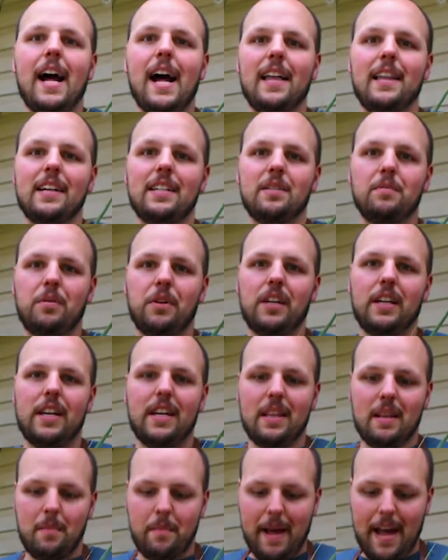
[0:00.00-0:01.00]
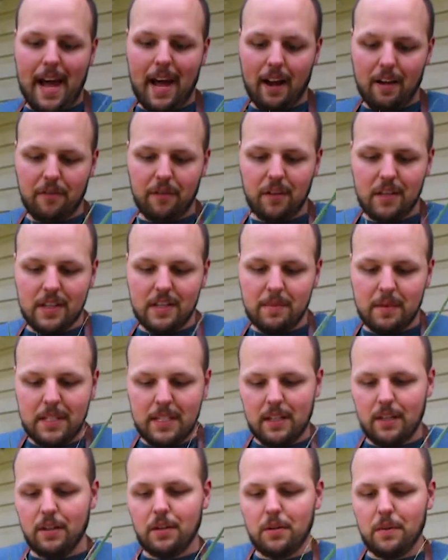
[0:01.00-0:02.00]
I like to put it in the back for this
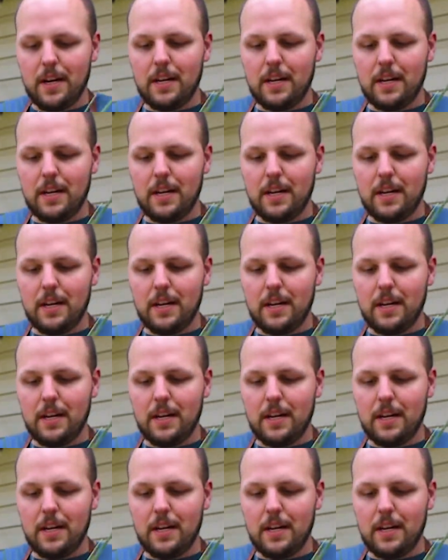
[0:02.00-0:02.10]
particular